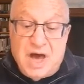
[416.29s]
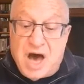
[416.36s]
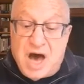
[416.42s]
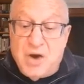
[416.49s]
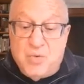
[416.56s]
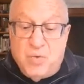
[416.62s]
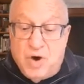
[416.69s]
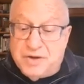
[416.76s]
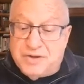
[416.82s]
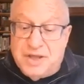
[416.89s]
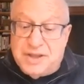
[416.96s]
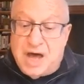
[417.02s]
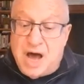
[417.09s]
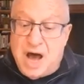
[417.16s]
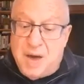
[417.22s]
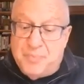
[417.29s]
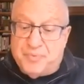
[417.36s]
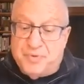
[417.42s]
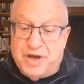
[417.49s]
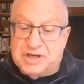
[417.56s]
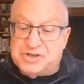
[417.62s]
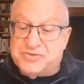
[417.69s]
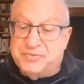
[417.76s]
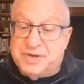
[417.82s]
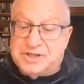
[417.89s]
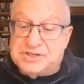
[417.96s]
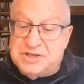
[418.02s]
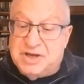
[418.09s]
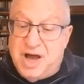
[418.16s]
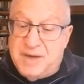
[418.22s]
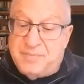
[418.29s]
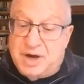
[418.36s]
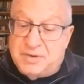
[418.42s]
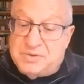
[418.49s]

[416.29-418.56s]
"I worked on the hop ranch from the time I